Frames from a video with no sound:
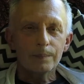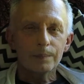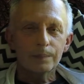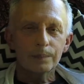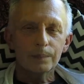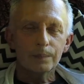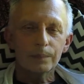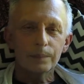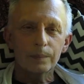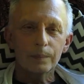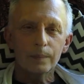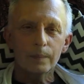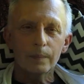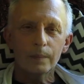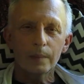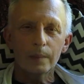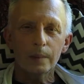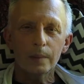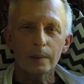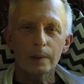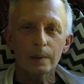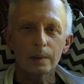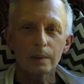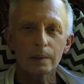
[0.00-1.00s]

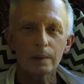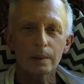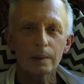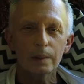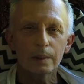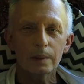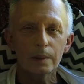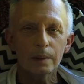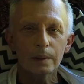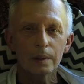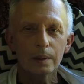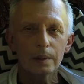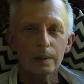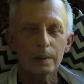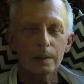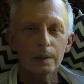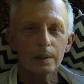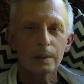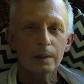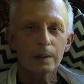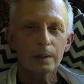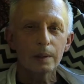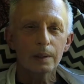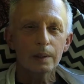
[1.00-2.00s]

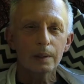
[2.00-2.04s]
(silence)